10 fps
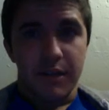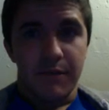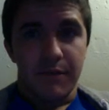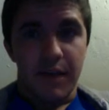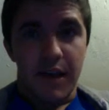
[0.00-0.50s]
In
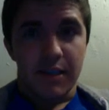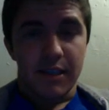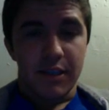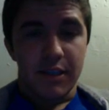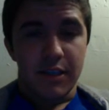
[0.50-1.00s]
fact,
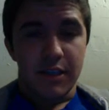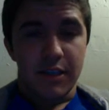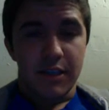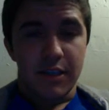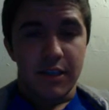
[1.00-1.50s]

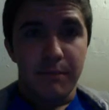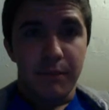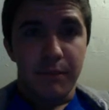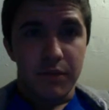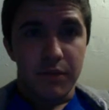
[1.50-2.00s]
Janet
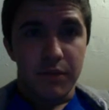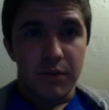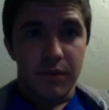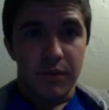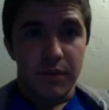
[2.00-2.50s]

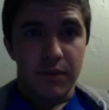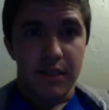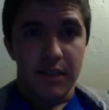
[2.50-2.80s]
Bozo says